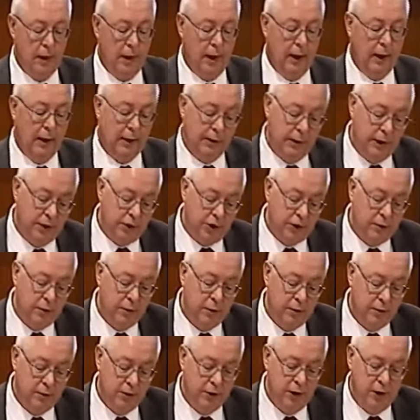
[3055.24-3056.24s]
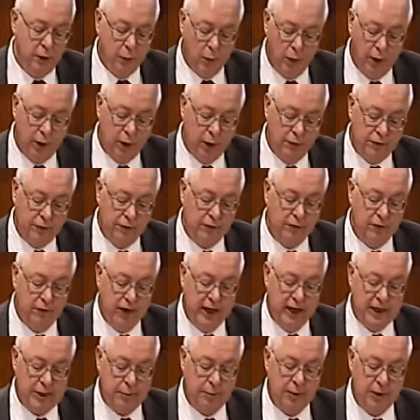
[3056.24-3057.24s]
In addition to the one-off
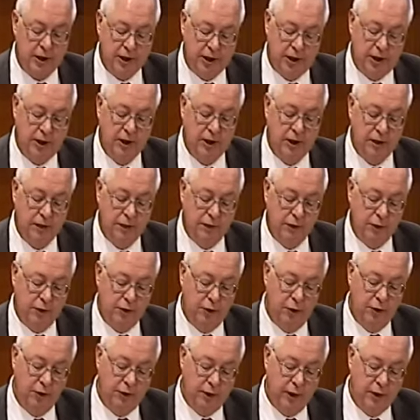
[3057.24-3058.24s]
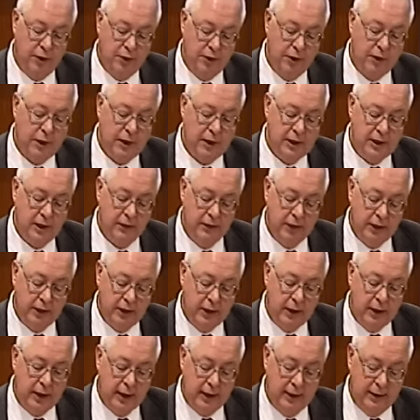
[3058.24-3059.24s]
investments for
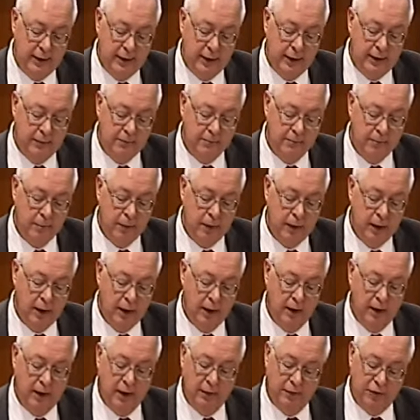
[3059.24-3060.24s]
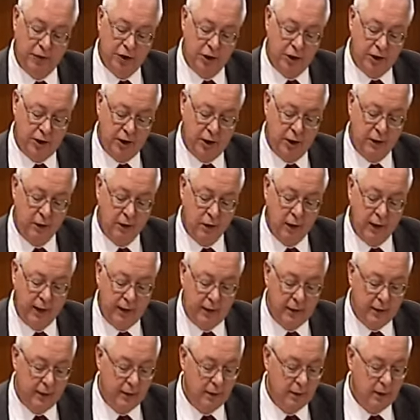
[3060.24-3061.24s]
2017-18 that I've just
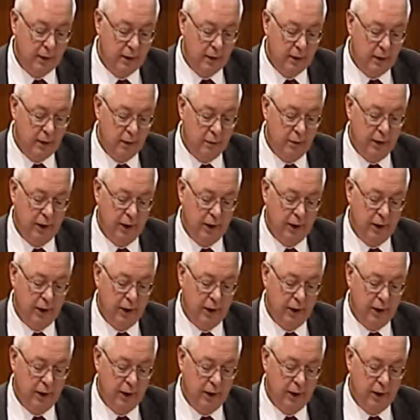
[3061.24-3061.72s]
outlined, we